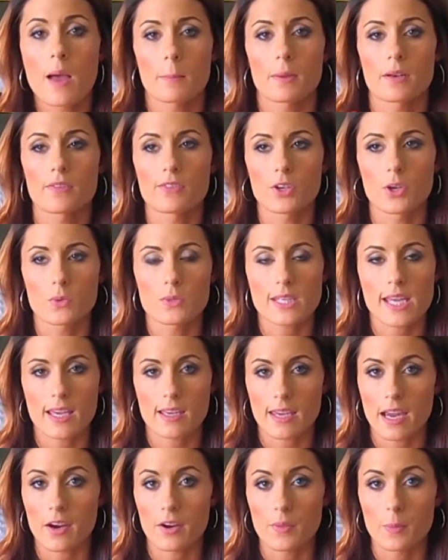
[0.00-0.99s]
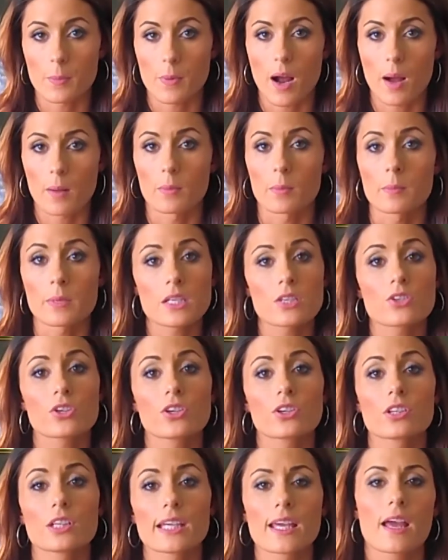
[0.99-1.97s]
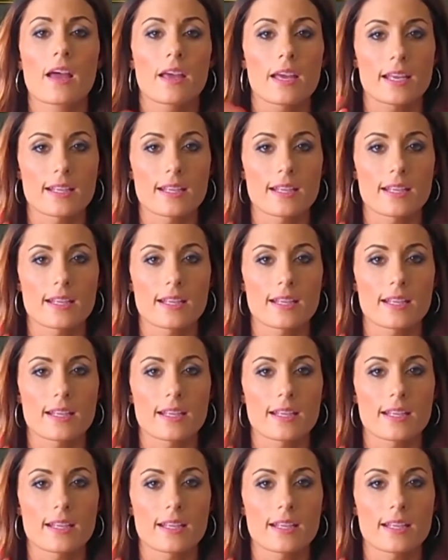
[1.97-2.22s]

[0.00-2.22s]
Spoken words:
but if you don't take care of the problem internally,